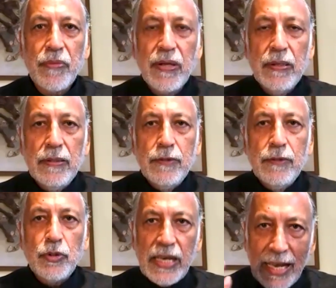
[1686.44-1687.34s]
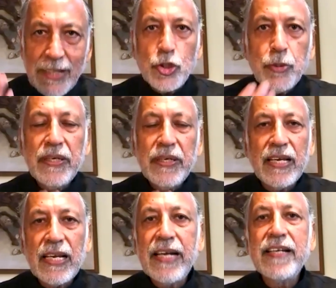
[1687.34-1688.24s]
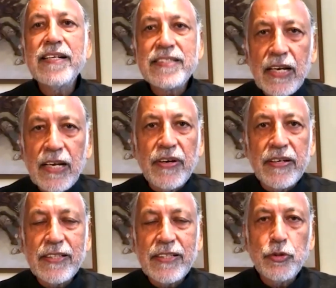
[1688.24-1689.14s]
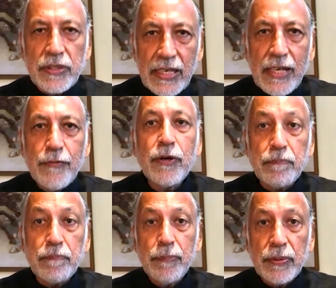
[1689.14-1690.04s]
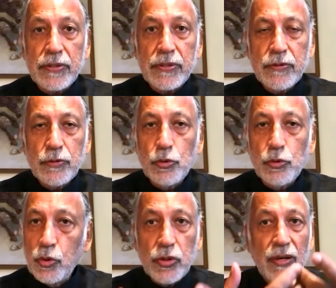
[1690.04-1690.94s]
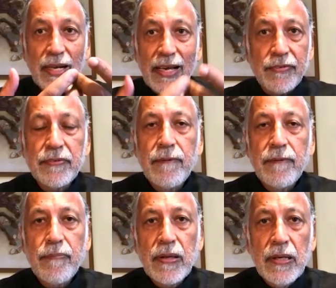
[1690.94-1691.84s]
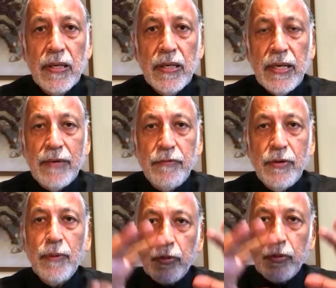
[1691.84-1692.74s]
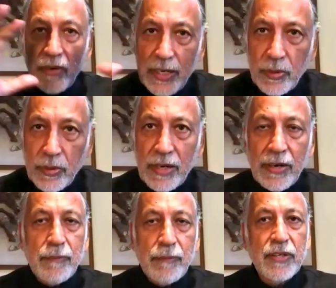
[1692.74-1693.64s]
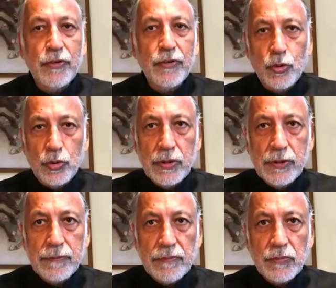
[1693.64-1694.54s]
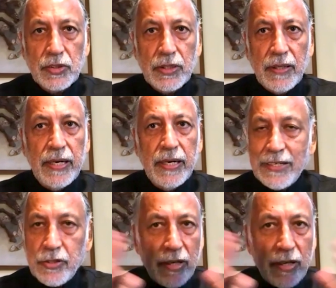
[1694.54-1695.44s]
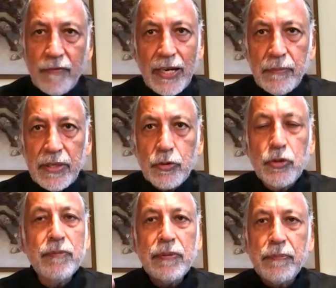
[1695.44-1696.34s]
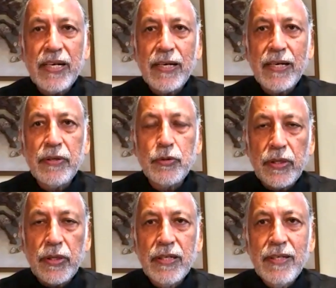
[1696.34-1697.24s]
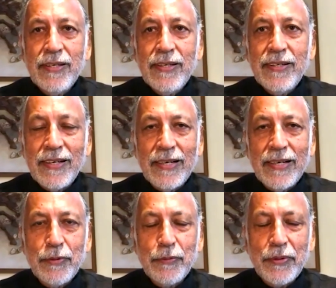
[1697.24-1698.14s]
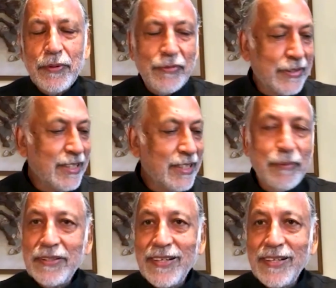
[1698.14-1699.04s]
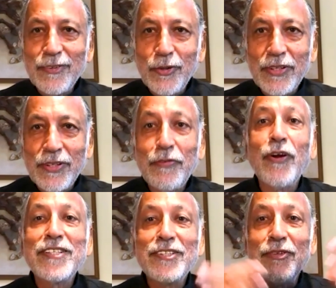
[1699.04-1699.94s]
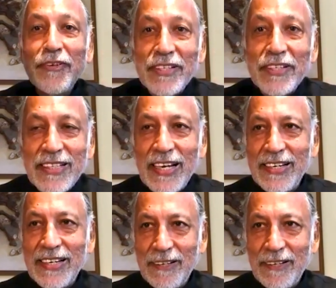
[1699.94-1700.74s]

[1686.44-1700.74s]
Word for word: Mm-hmm. So there has to be heightened self-interest. You're there for a purpose to grow your life. Mm-hmm. And we will provide you an environment for growth. A natural environment couldn't be better. I mean, you can, uh, if you see Rabindranath Tagore, the forest university idea.